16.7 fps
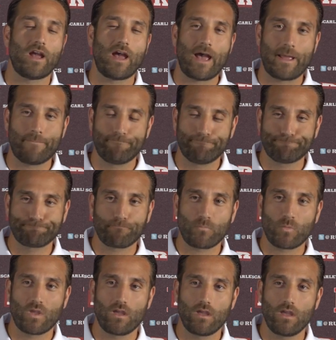guy,
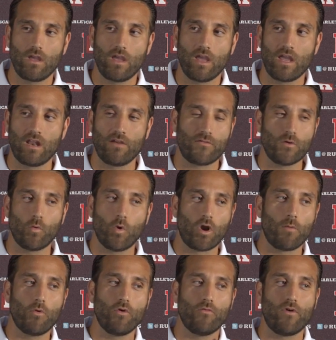and if you
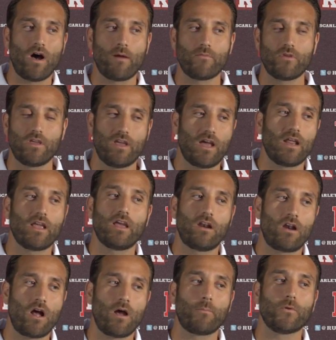want to move up, you got to
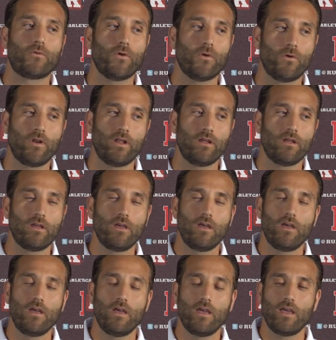get an opportunity.
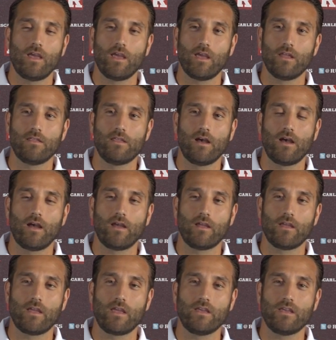And
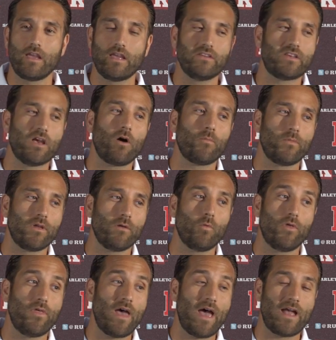he's helped me
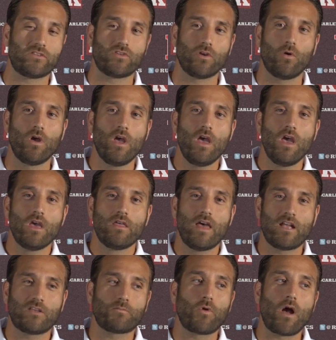with that. So
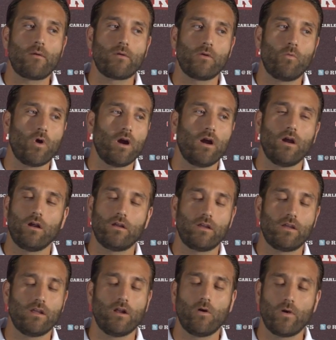that's probably where,
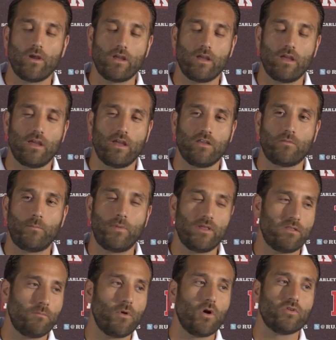you know, it's
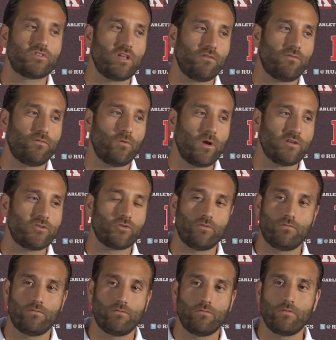been the most
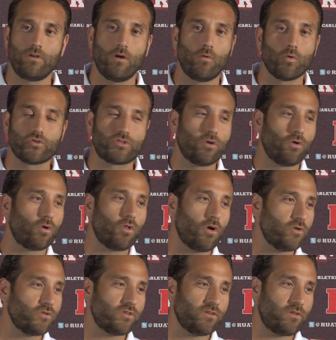influential. You know, we're still
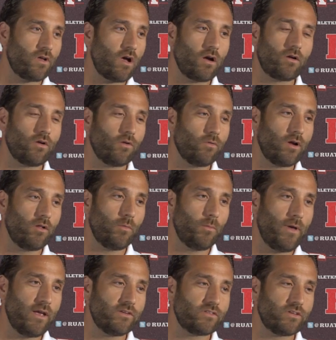close and talk on a regular
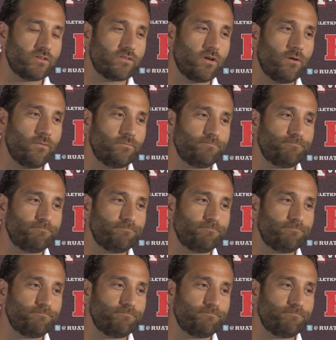basis. So